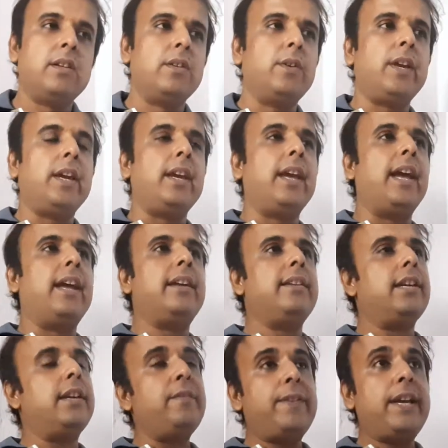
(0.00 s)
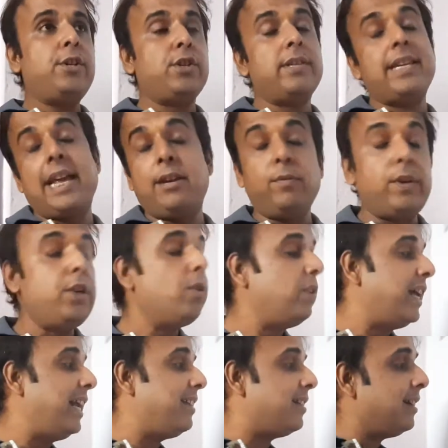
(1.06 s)
Okay, and the infections, and we know
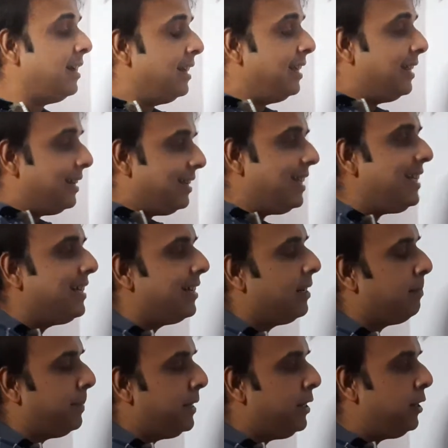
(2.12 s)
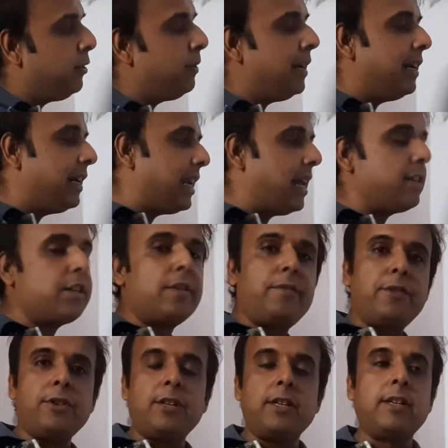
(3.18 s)
that these are the particular class of
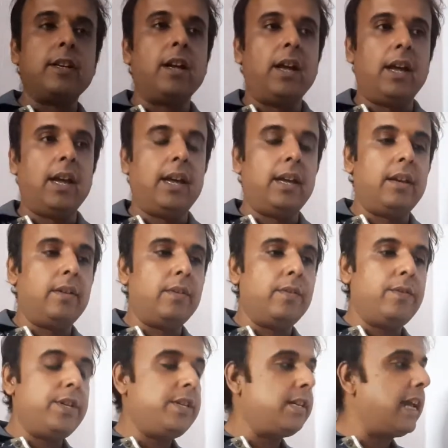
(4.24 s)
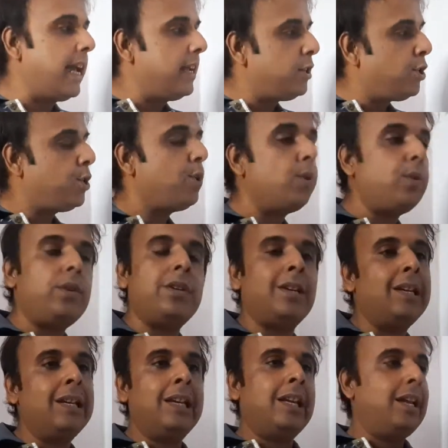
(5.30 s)
drug which has shown
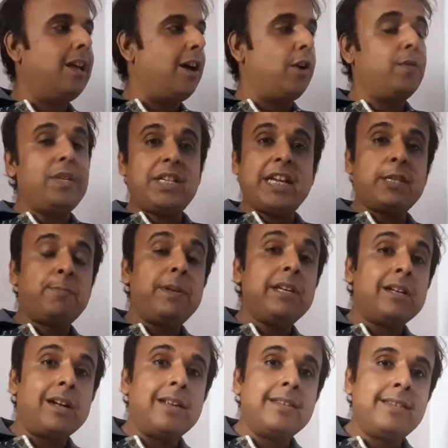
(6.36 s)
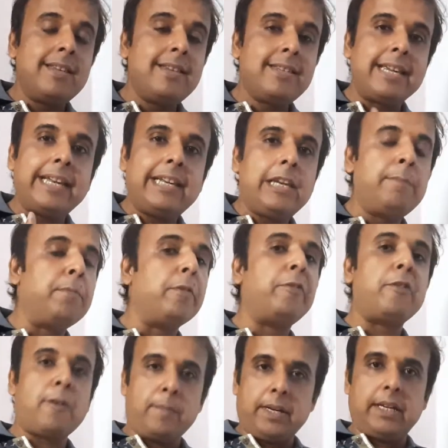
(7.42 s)
or which has been consistently
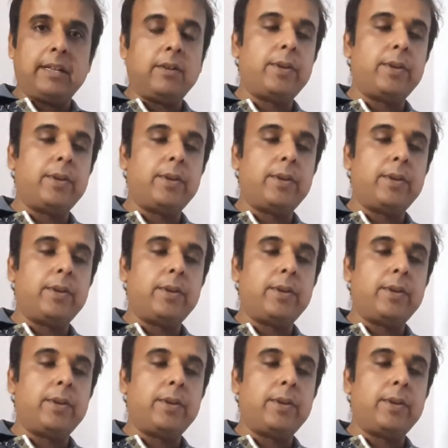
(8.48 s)
performing